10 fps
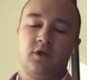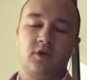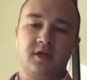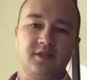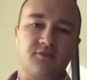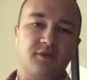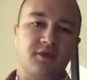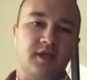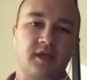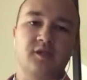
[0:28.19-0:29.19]
kinds of different
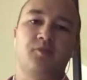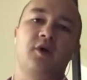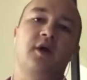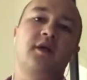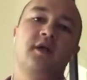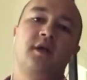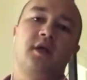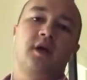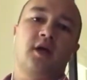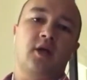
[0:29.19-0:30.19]
things, but
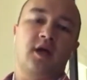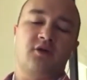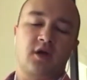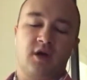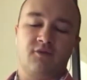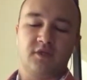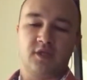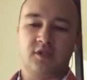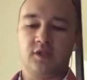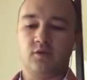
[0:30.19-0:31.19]
a lot of our
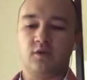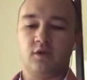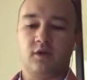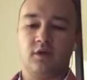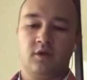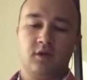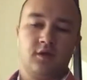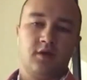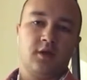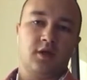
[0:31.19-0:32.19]
conversations were
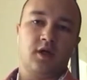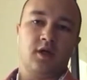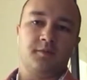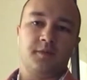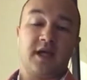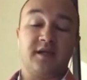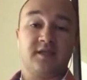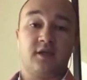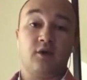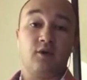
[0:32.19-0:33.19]
kind of
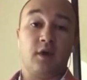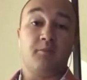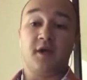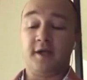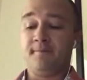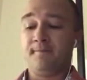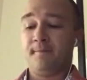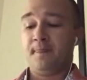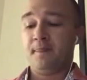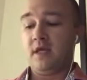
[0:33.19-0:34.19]
centered around money.
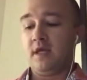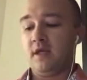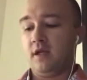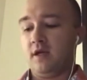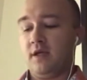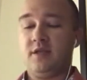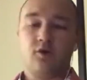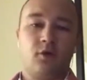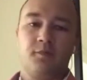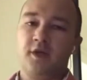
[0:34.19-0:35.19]
And he
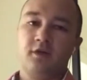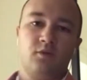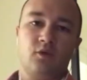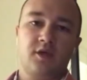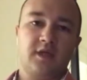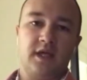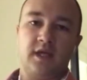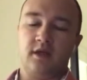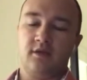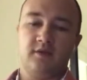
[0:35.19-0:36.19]
told me one
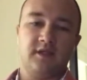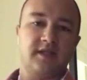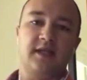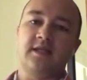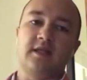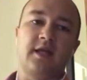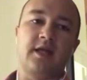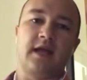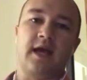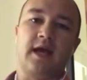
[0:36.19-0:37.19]
day this idea that
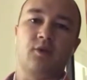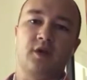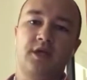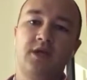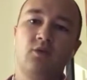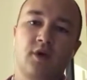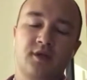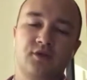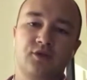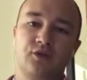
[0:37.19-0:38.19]
he had where he
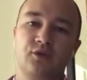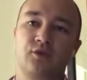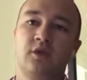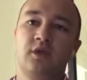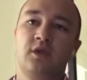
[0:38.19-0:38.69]
wanted to